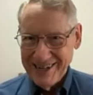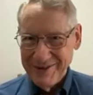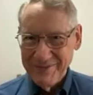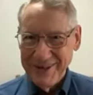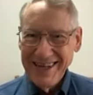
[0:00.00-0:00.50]

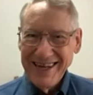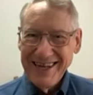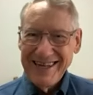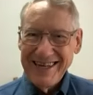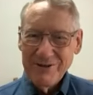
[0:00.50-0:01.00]
um,
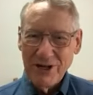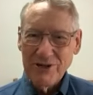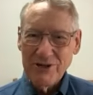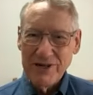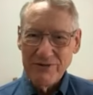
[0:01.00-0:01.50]
it was
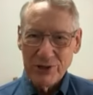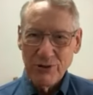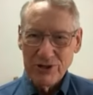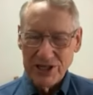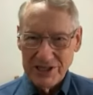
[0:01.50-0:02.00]
also a different
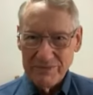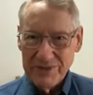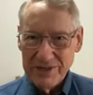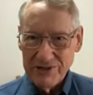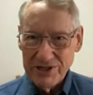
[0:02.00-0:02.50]
school system.
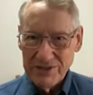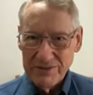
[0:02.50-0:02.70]
It was